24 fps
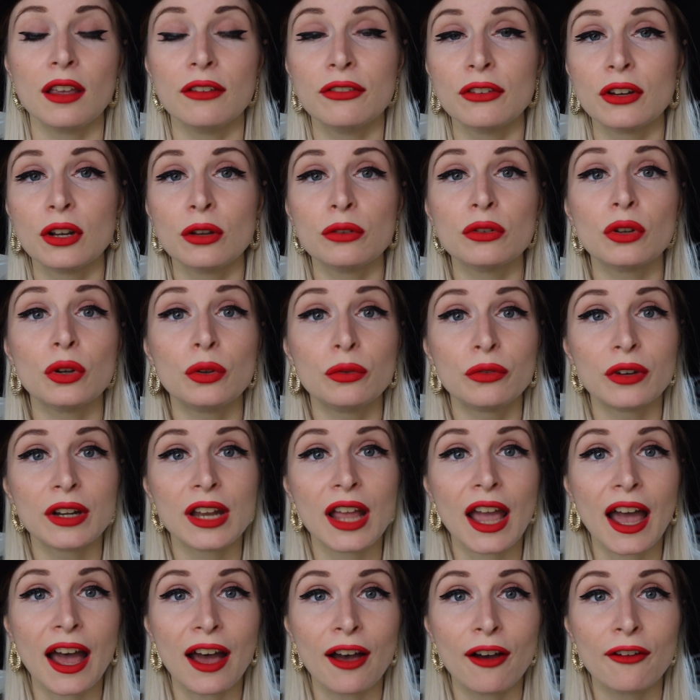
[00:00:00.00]
If you don't already
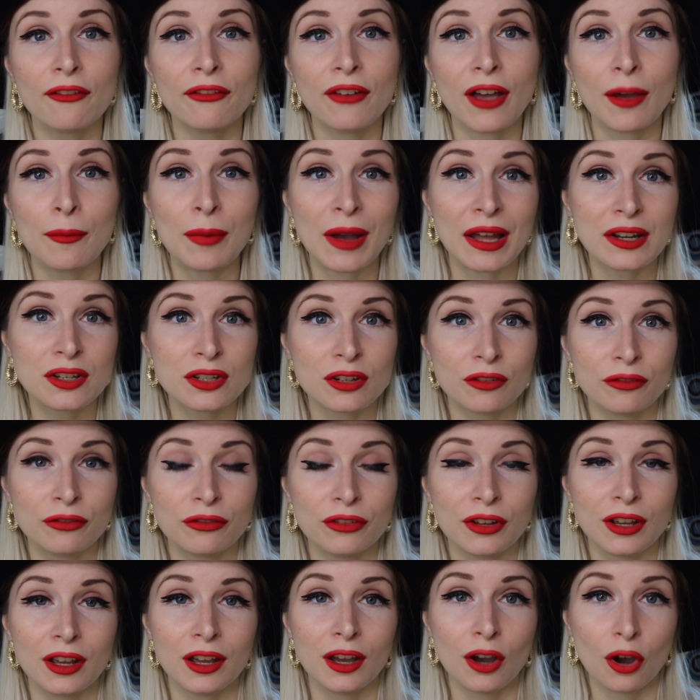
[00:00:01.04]
have a batch of
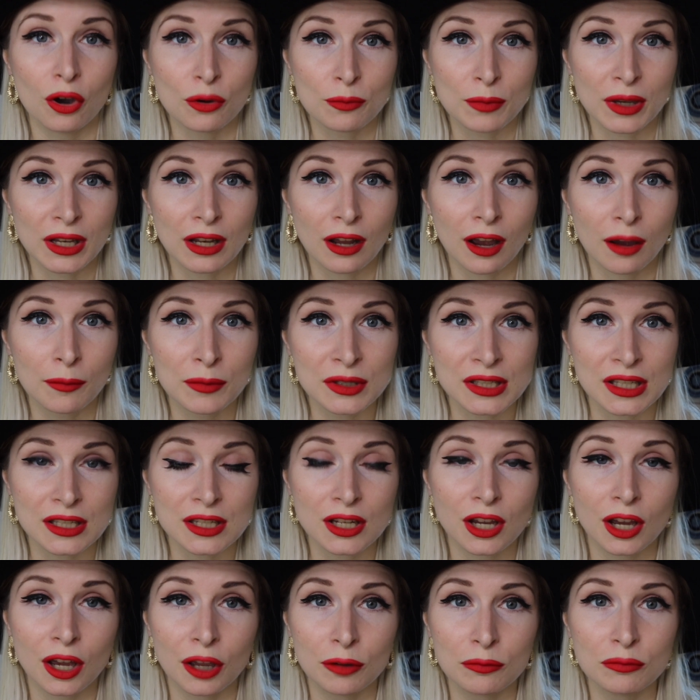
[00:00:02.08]
homemade hummus at
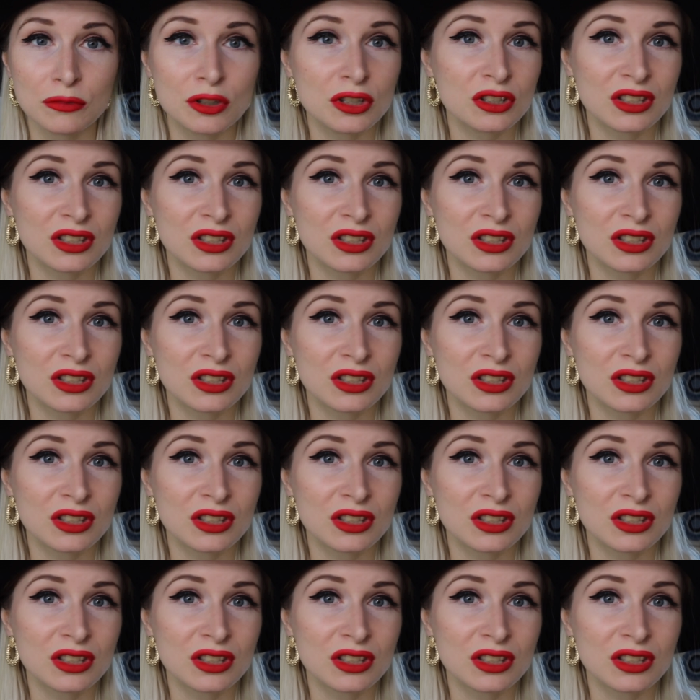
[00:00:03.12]
home,